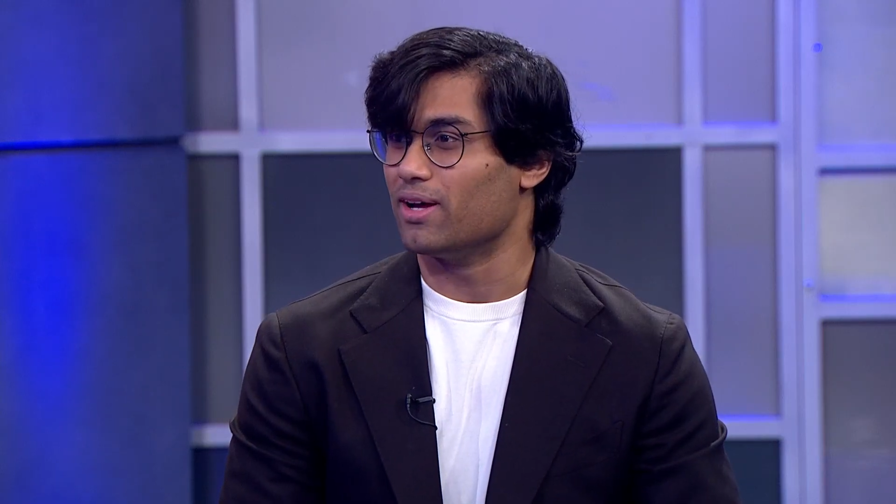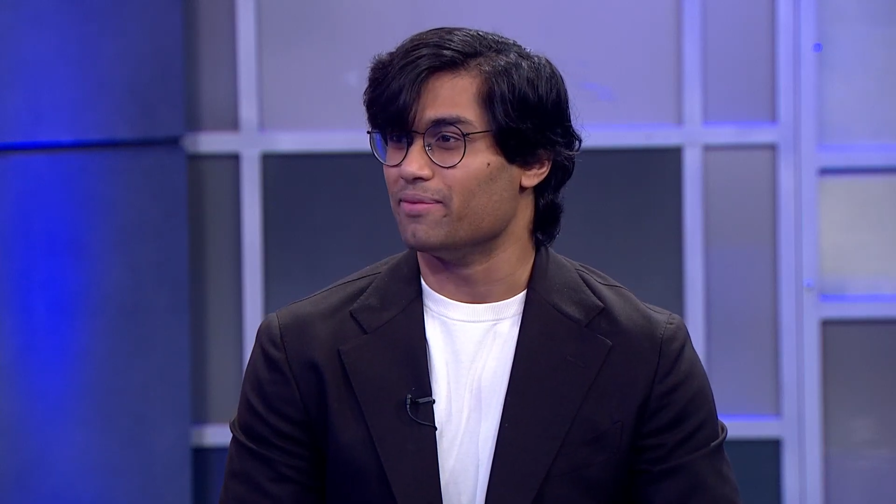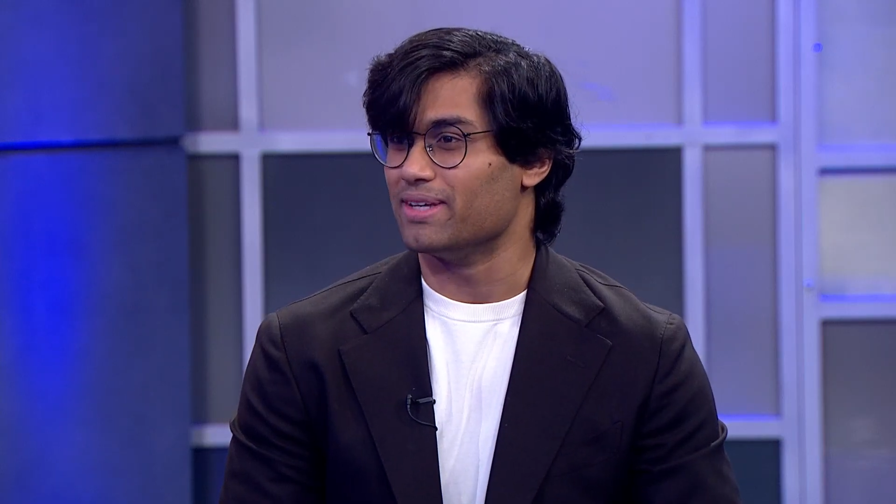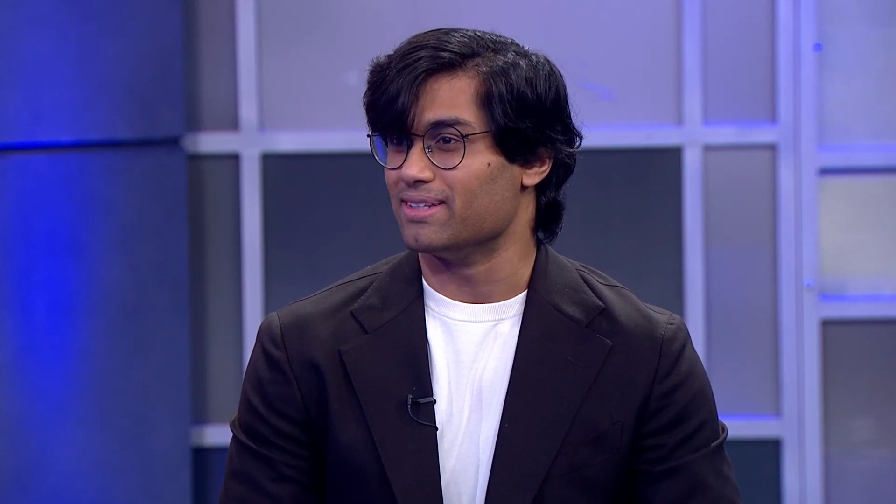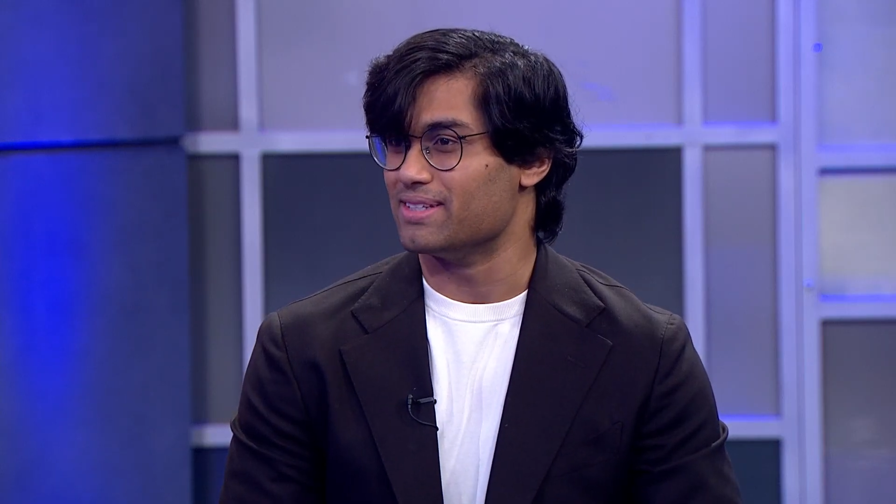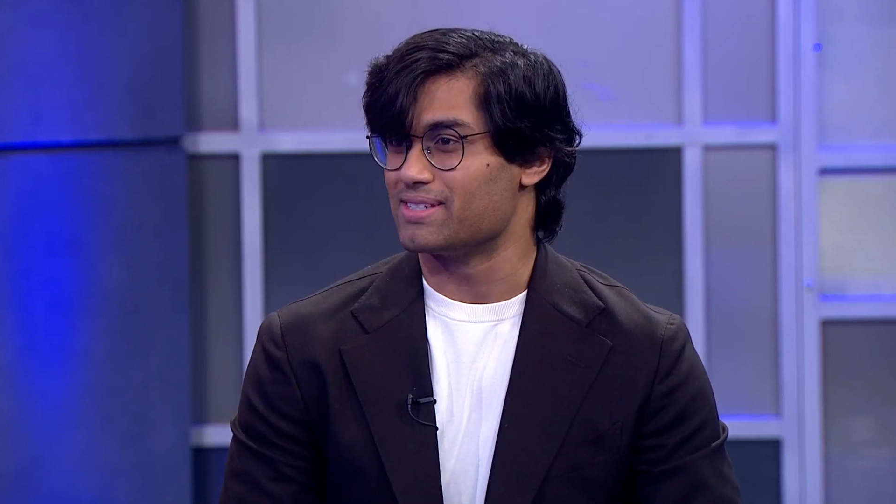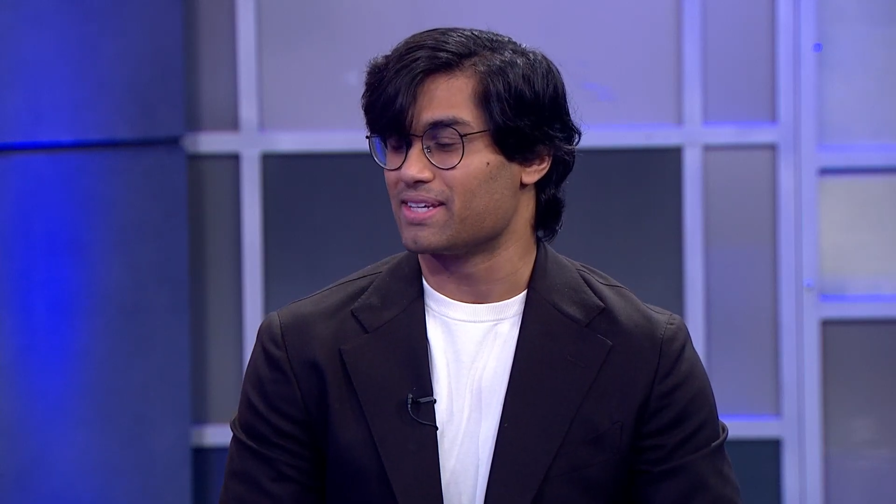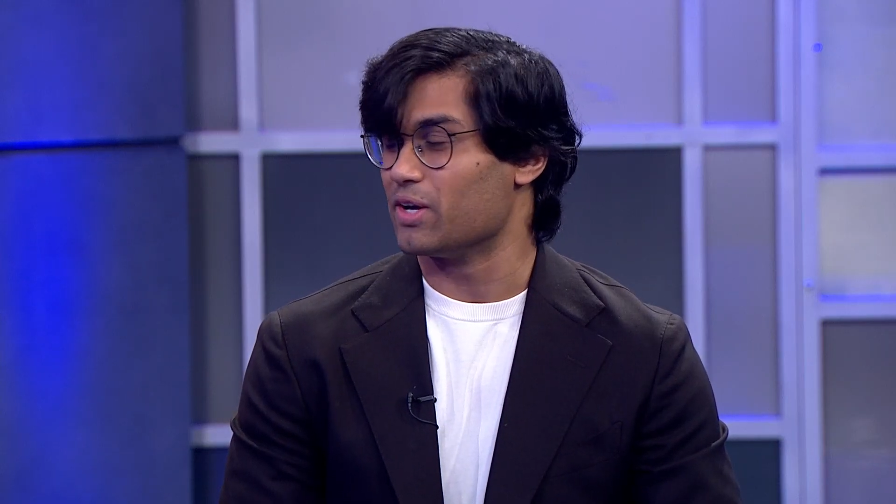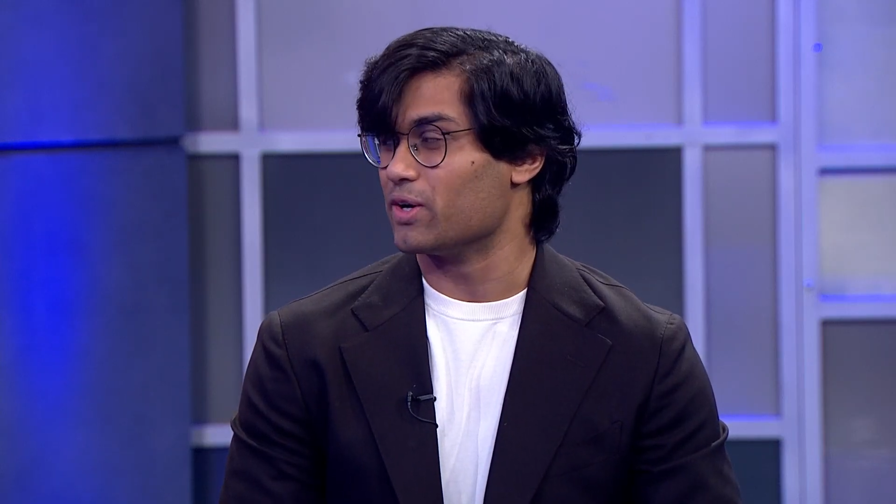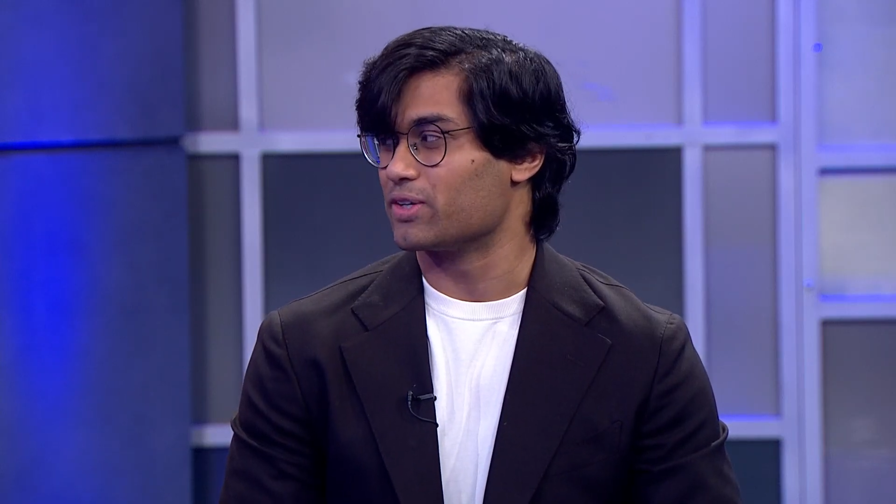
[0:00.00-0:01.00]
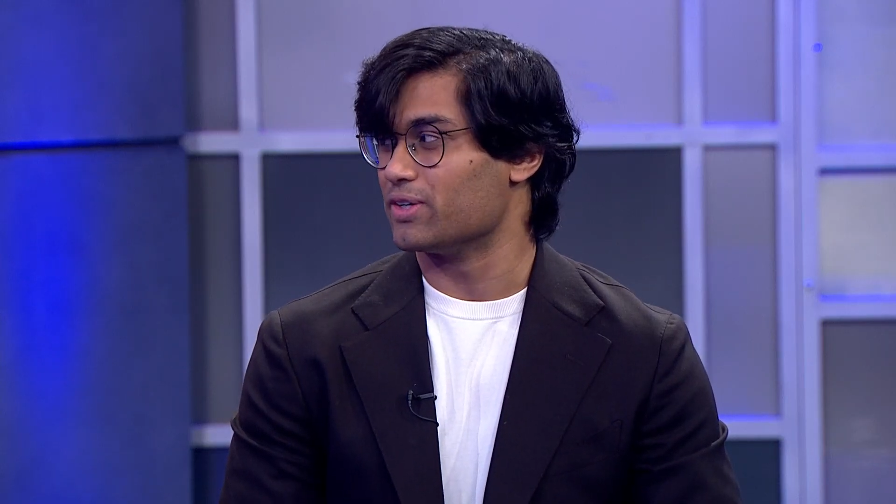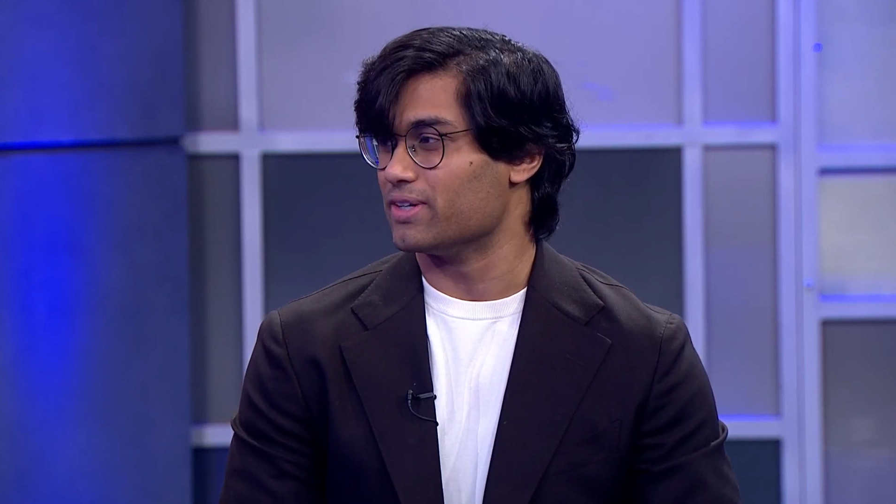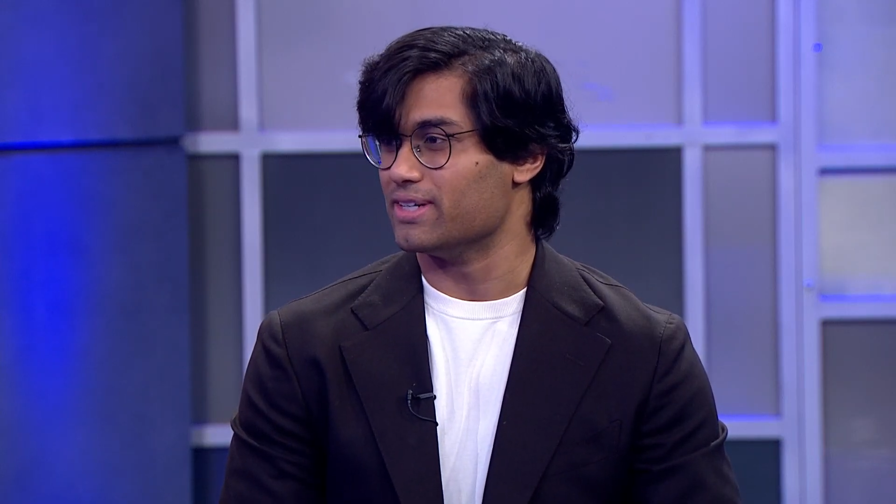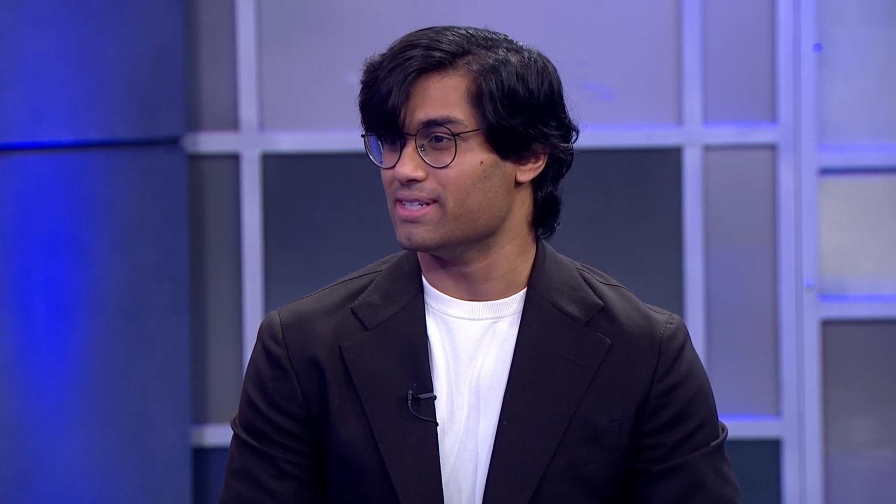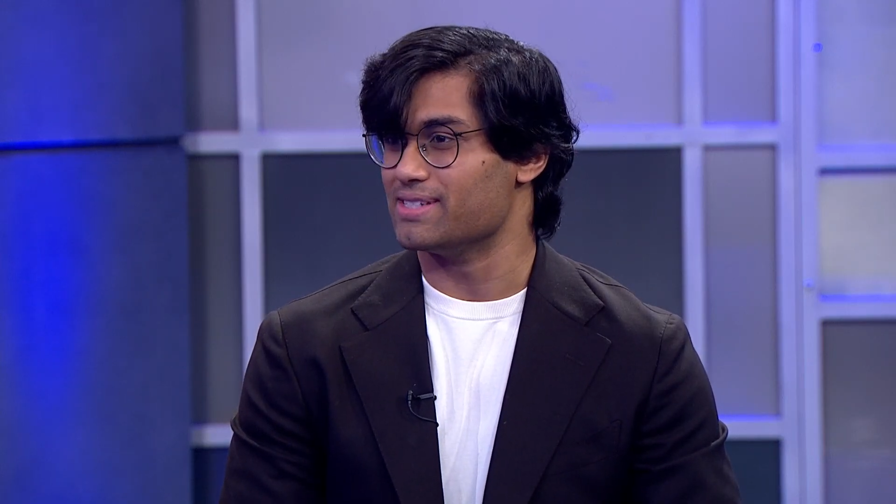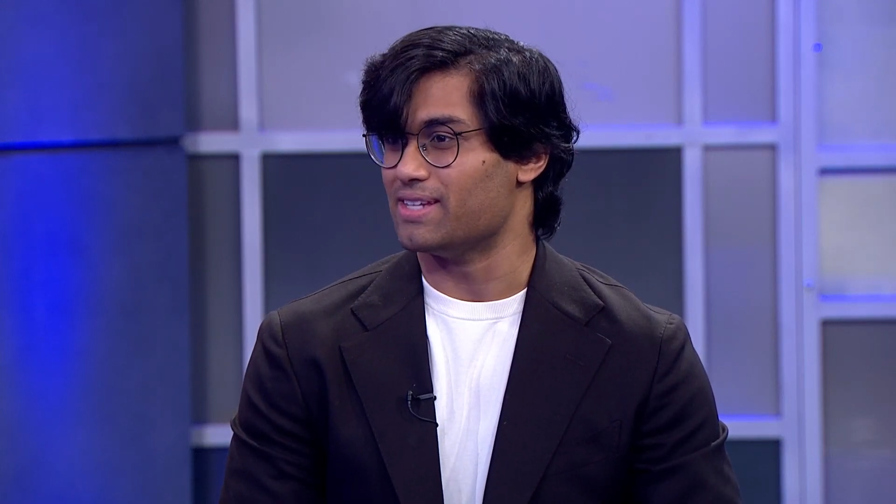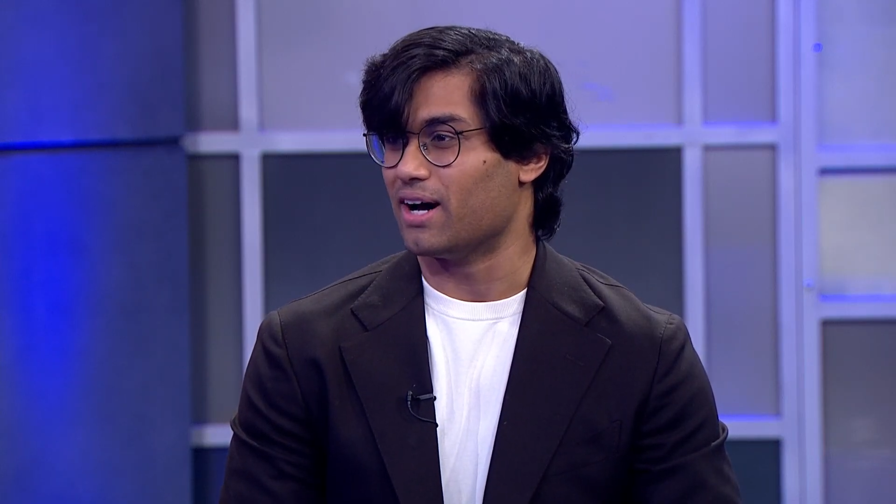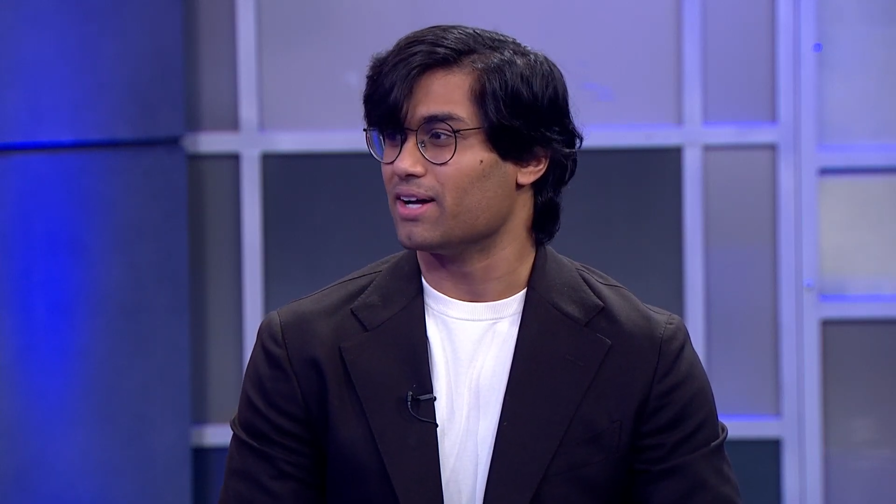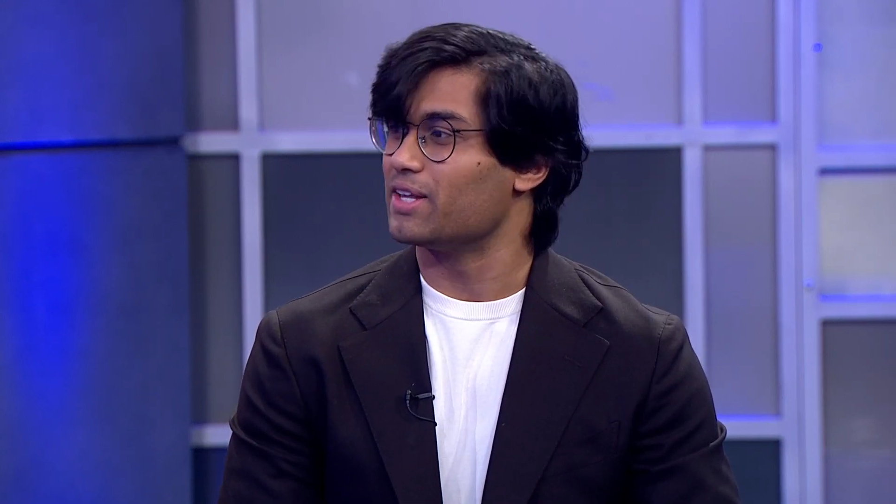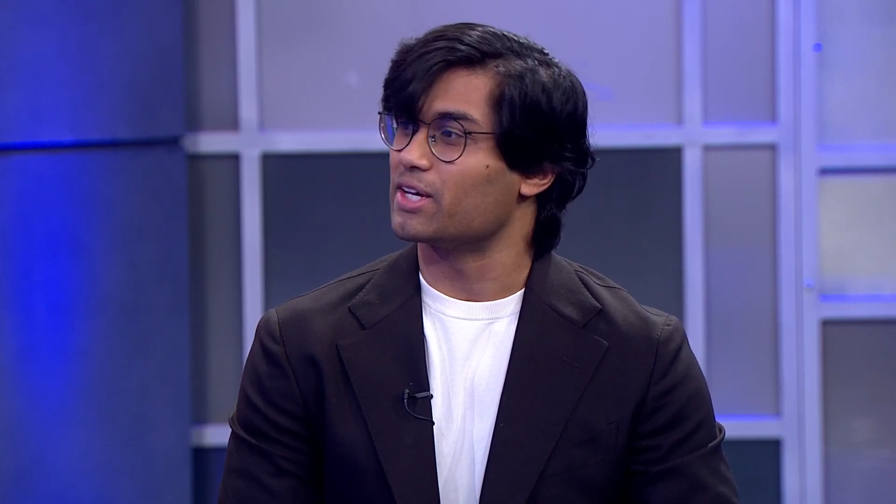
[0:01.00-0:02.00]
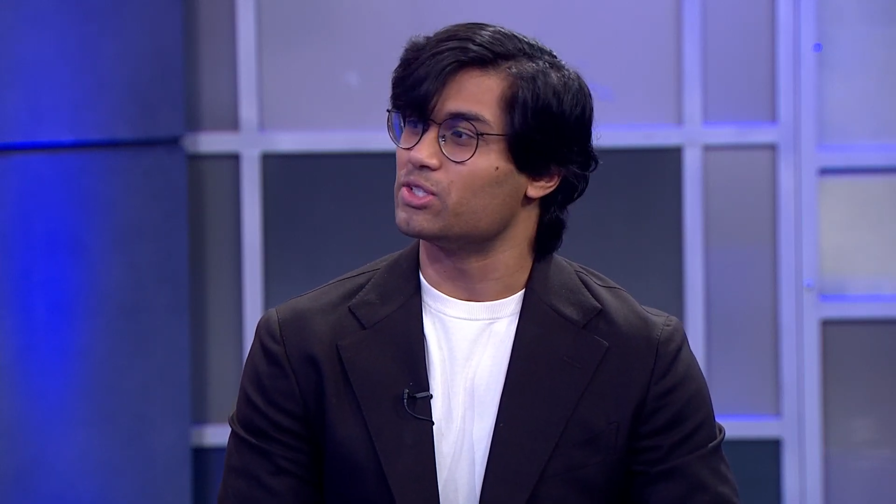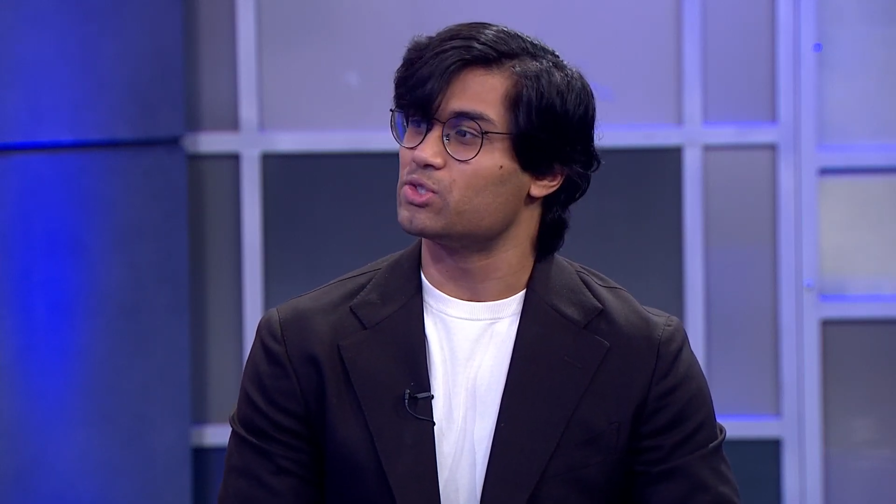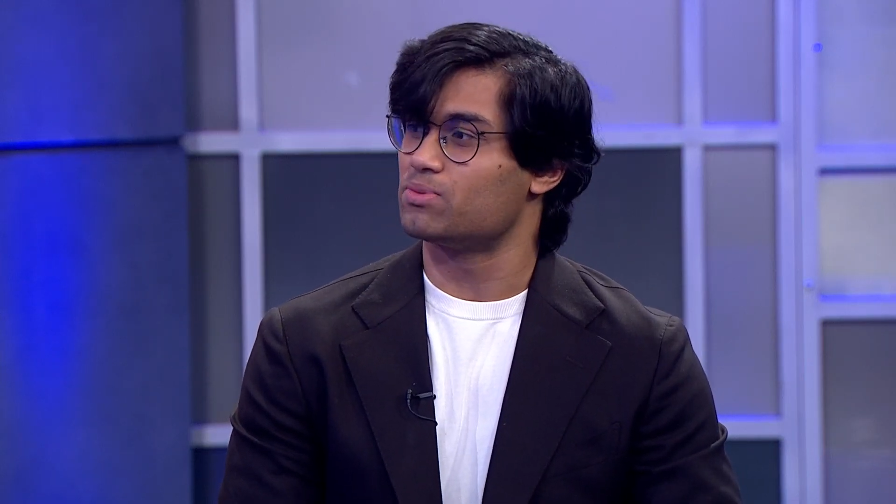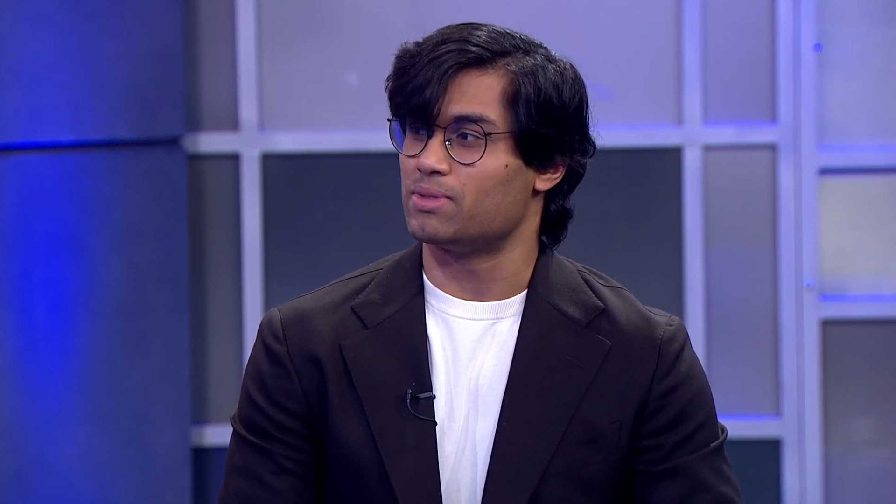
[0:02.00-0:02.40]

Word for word: I mean, this character is not like a